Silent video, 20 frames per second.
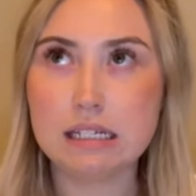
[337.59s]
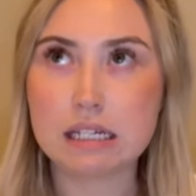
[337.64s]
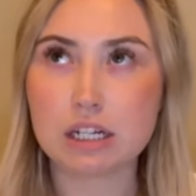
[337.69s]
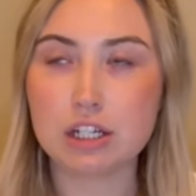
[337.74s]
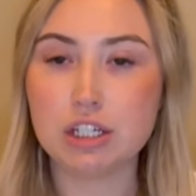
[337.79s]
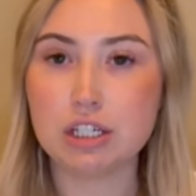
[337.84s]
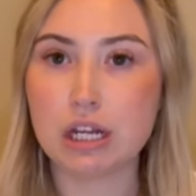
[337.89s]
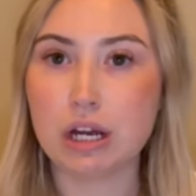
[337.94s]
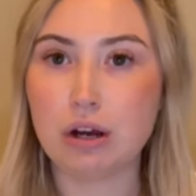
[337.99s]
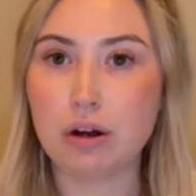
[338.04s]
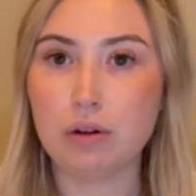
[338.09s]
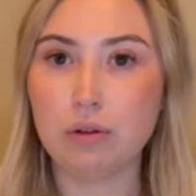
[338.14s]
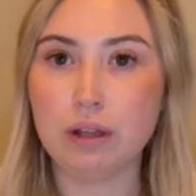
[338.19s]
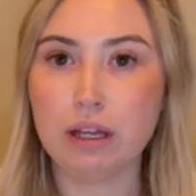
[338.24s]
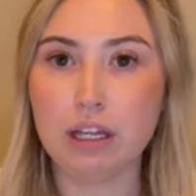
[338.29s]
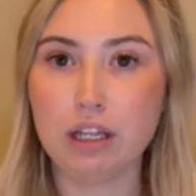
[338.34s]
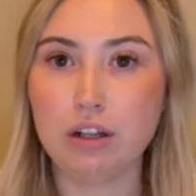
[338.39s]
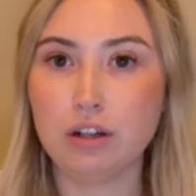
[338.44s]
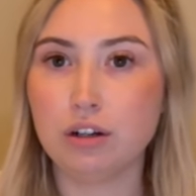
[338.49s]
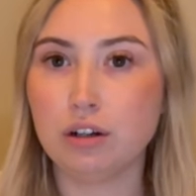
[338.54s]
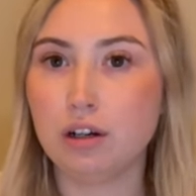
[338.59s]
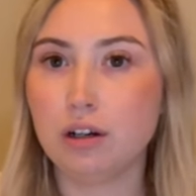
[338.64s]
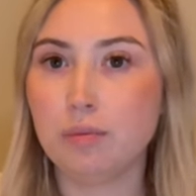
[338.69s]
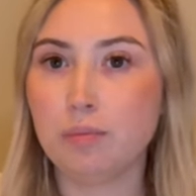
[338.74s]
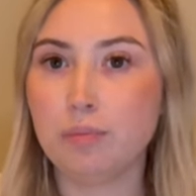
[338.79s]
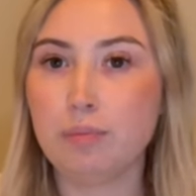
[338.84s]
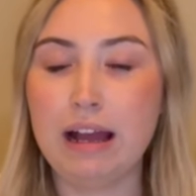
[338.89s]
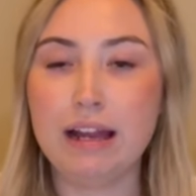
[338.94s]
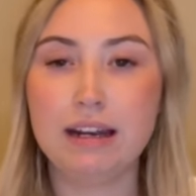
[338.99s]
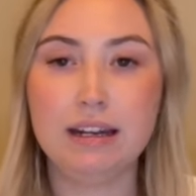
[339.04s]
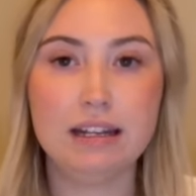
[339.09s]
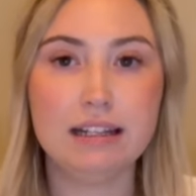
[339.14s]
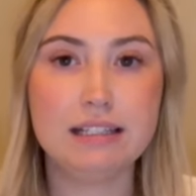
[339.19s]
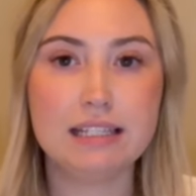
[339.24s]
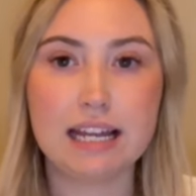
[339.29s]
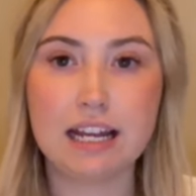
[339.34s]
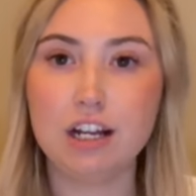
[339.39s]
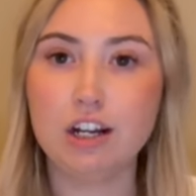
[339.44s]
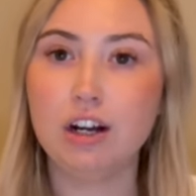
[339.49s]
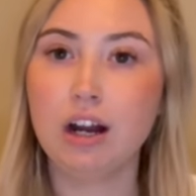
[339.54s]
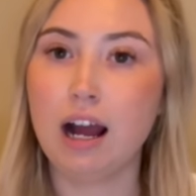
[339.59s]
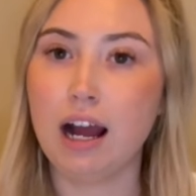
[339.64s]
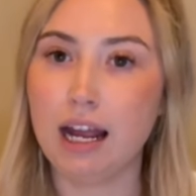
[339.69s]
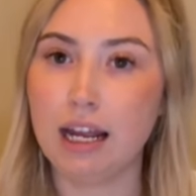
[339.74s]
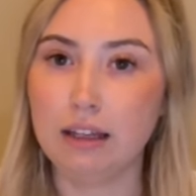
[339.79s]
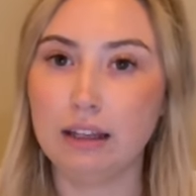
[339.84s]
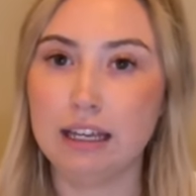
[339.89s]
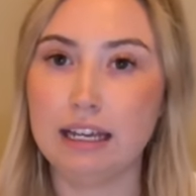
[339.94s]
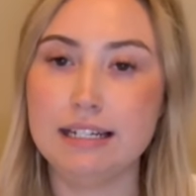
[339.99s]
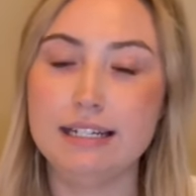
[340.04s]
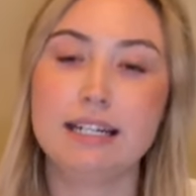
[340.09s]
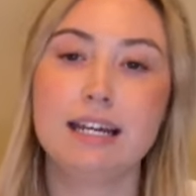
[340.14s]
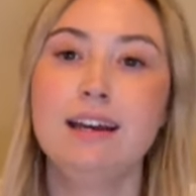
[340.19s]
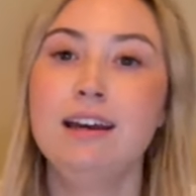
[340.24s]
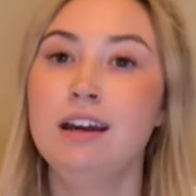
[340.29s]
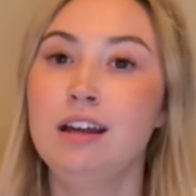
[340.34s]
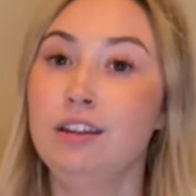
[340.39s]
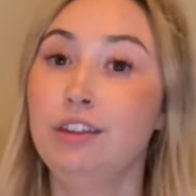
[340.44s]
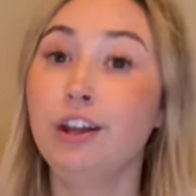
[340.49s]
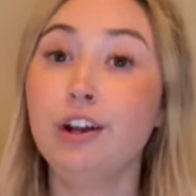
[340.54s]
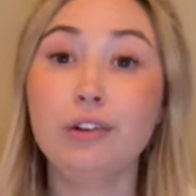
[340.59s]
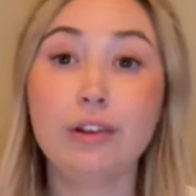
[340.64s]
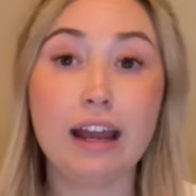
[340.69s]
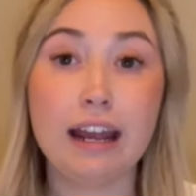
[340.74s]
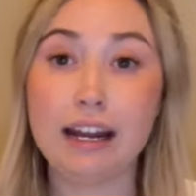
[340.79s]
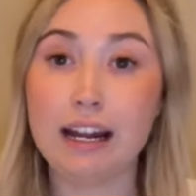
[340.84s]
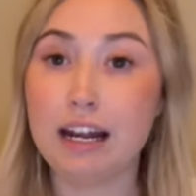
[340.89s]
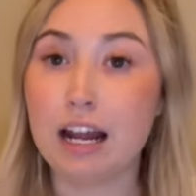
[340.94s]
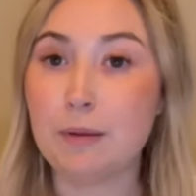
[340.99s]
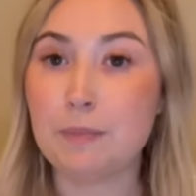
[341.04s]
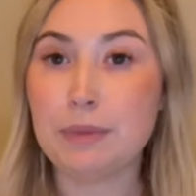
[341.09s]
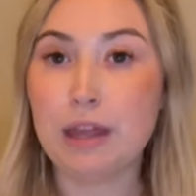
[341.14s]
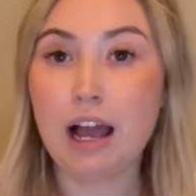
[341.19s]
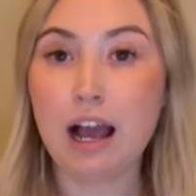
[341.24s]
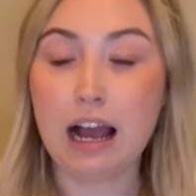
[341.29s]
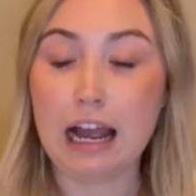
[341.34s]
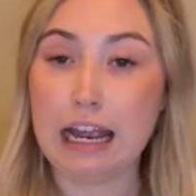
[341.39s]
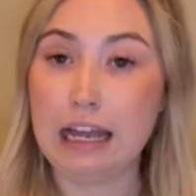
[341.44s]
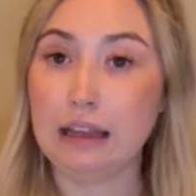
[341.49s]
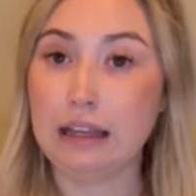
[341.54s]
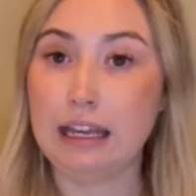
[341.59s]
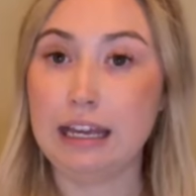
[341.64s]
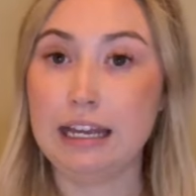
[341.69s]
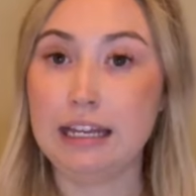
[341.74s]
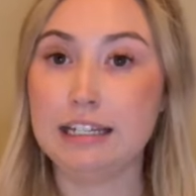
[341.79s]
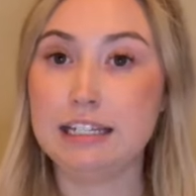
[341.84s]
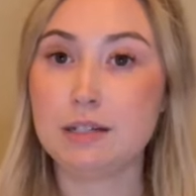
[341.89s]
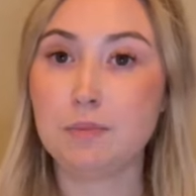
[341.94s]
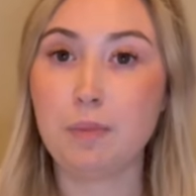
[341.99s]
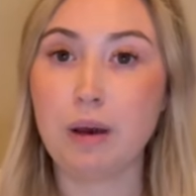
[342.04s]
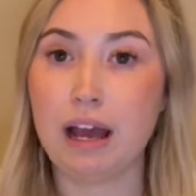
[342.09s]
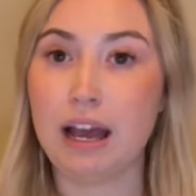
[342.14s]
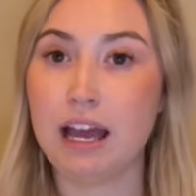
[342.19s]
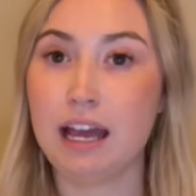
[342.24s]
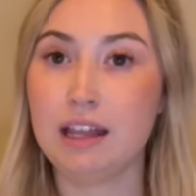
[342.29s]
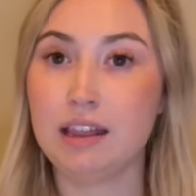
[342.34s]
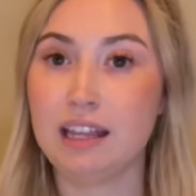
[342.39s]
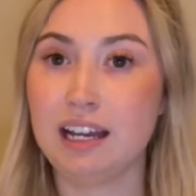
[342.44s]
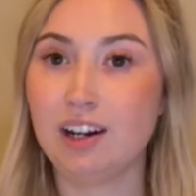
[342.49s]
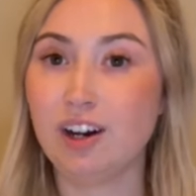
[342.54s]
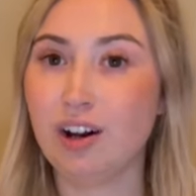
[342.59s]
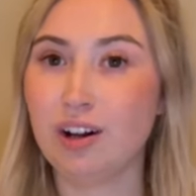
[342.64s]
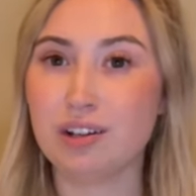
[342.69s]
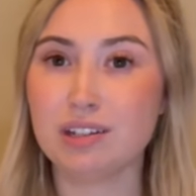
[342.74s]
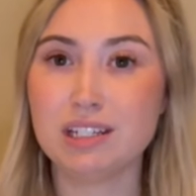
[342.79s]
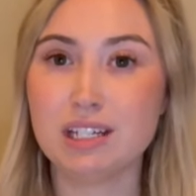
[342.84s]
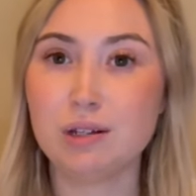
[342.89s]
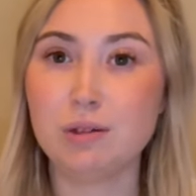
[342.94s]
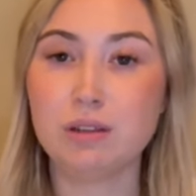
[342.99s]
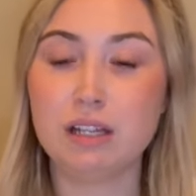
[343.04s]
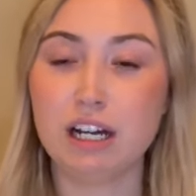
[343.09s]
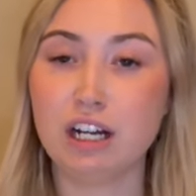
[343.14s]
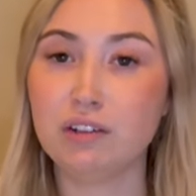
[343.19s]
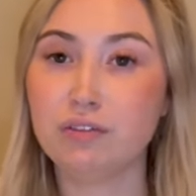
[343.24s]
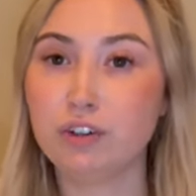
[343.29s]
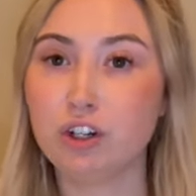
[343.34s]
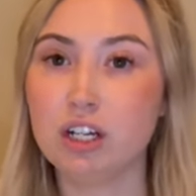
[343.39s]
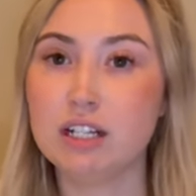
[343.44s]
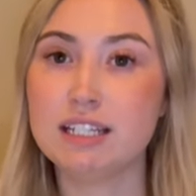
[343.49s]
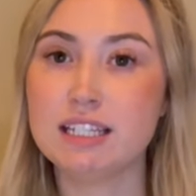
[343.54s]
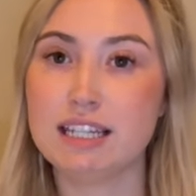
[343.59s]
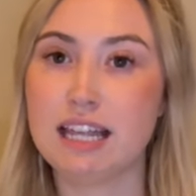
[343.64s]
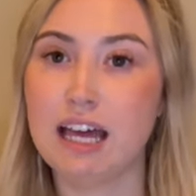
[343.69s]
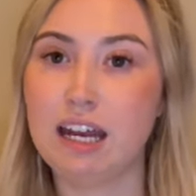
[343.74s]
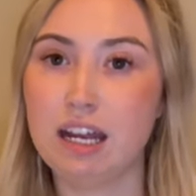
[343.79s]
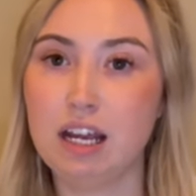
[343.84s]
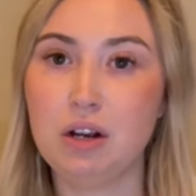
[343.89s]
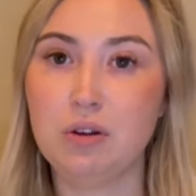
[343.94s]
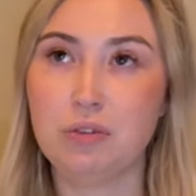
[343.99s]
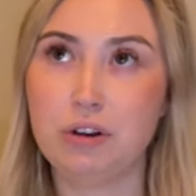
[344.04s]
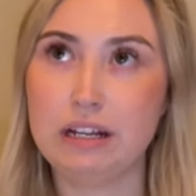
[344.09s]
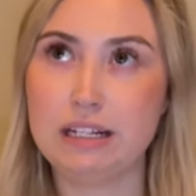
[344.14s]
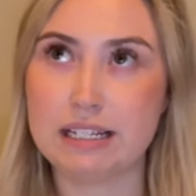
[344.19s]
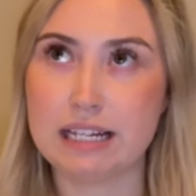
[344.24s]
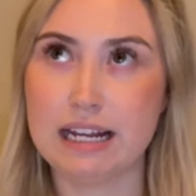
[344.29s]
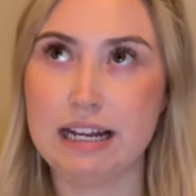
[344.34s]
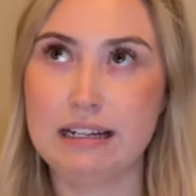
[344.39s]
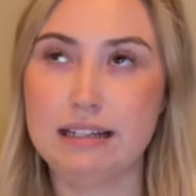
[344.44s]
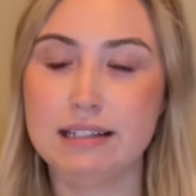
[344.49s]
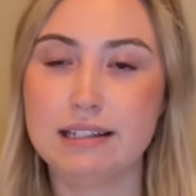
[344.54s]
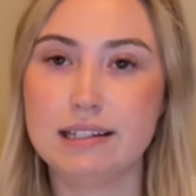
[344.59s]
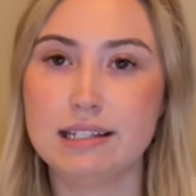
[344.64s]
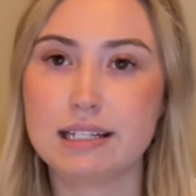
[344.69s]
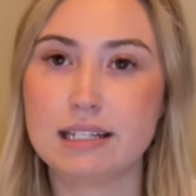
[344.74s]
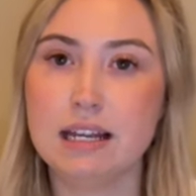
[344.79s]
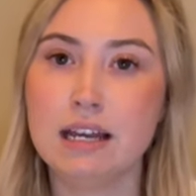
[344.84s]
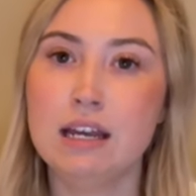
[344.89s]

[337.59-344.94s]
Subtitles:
So like your pendants at your island, they're lighting up the island, but they're also there for aesthetic reasons.